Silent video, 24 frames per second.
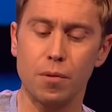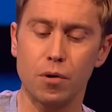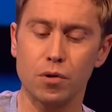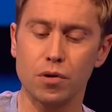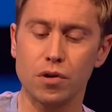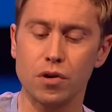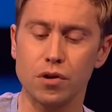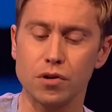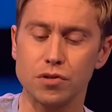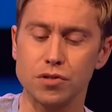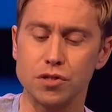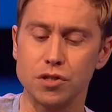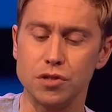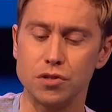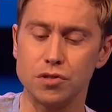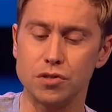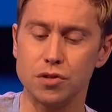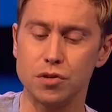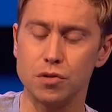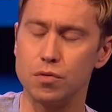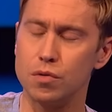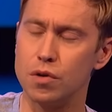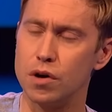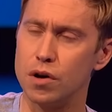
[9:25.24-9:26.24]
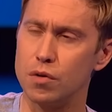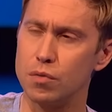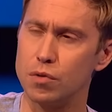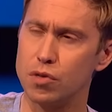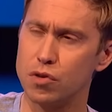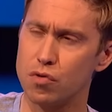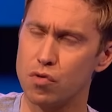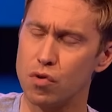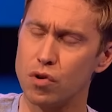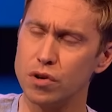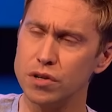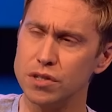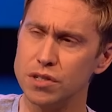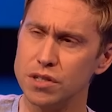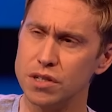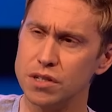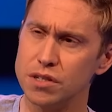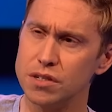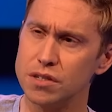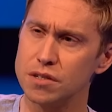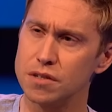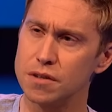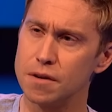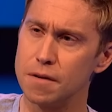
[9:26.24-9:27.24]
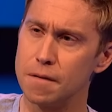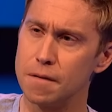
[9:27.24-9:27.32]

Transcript: podcast you do with Crisis.